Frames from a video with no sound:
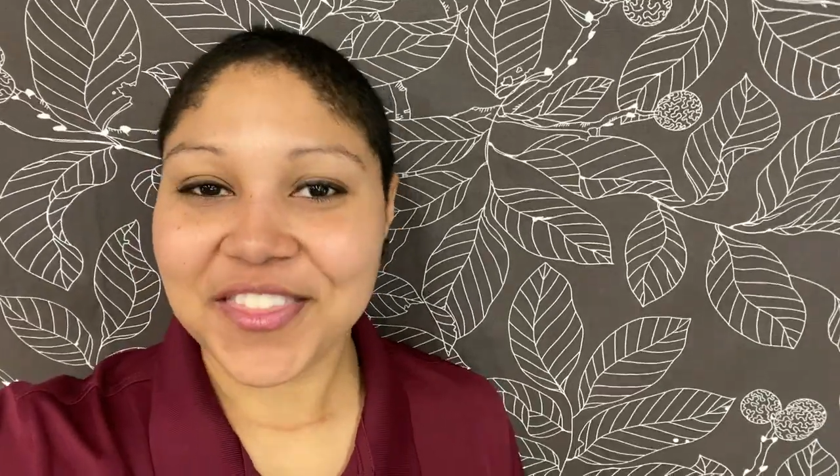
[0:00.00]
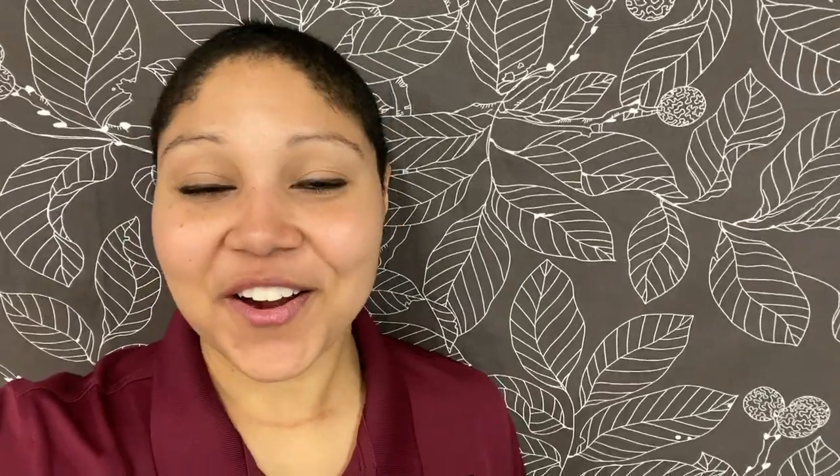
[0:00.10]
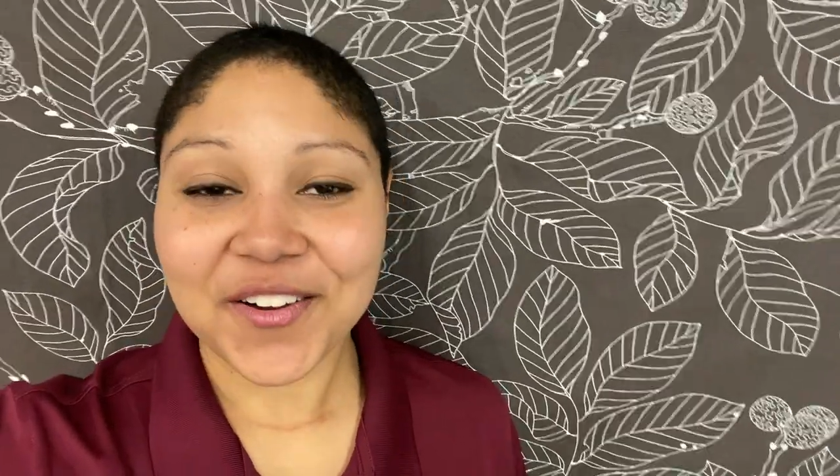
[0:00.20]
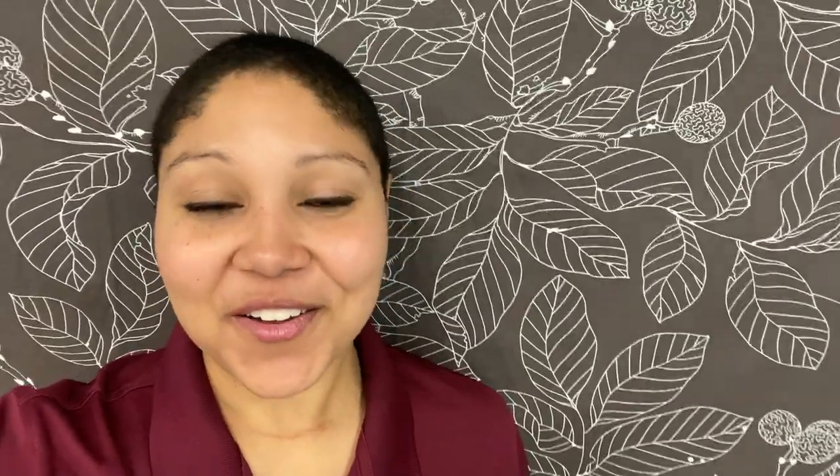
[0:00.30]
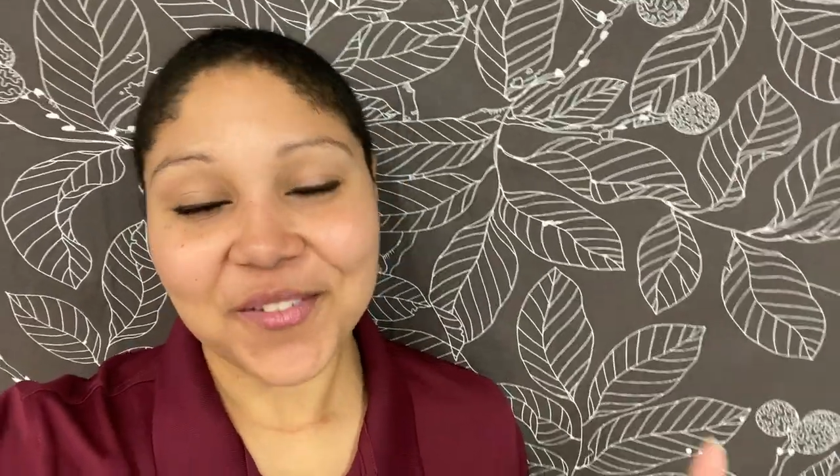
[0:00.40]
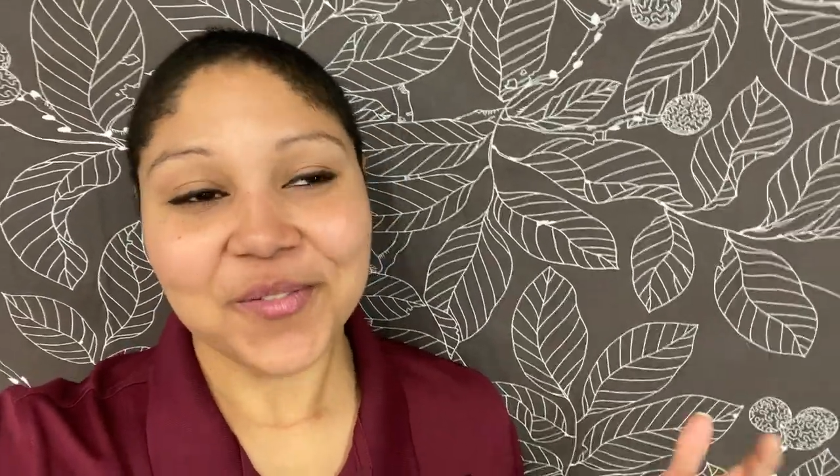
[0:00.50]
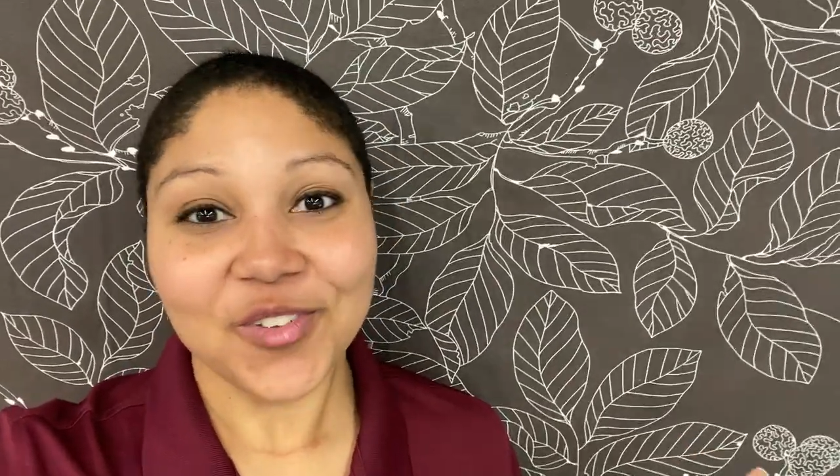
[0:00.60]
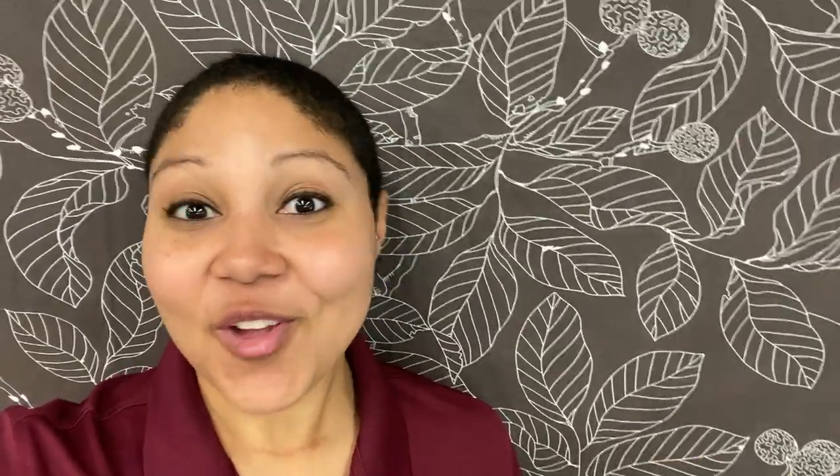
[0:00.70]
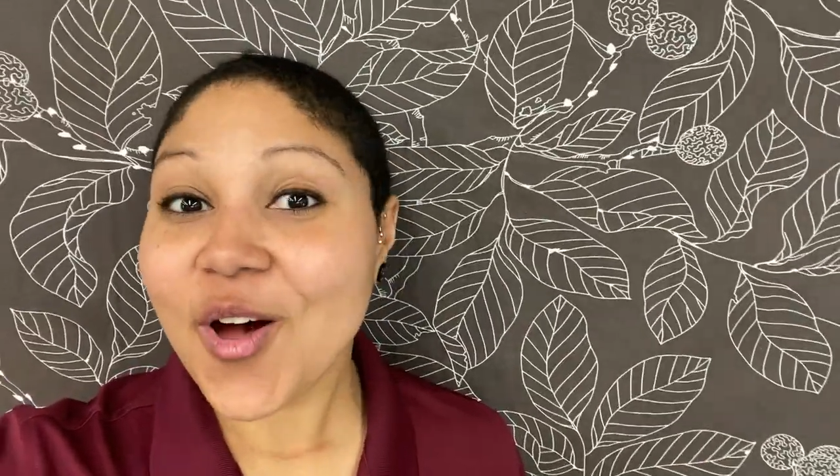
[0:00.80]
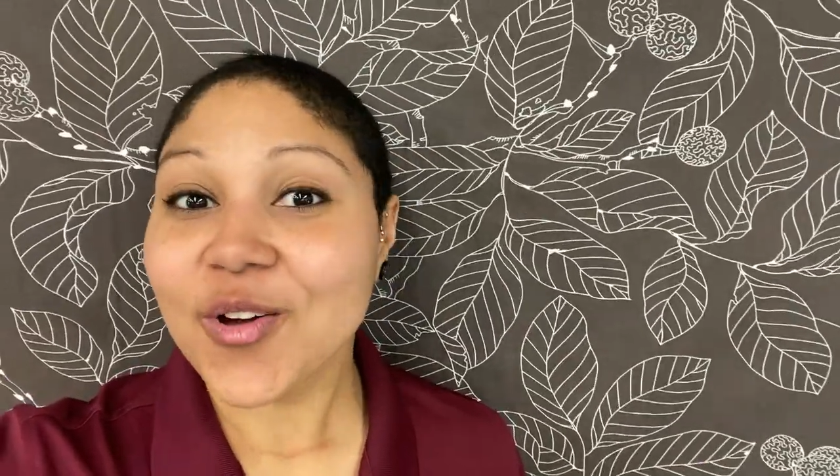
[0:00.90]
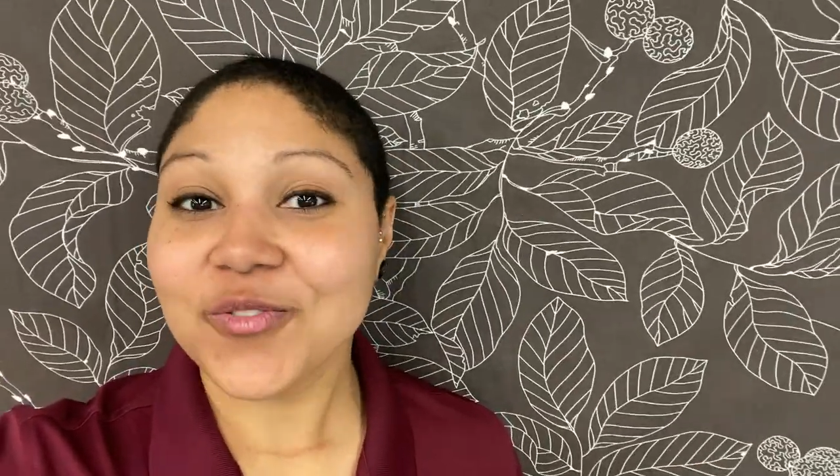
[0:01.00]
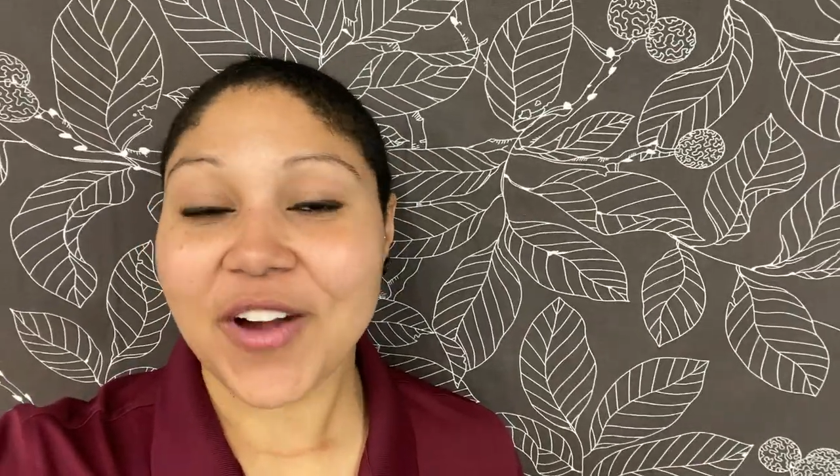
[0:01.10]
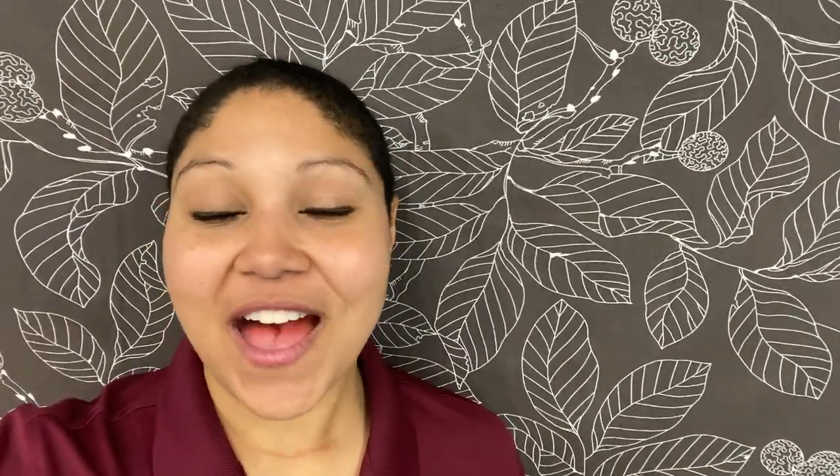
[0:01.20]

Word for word: They're known for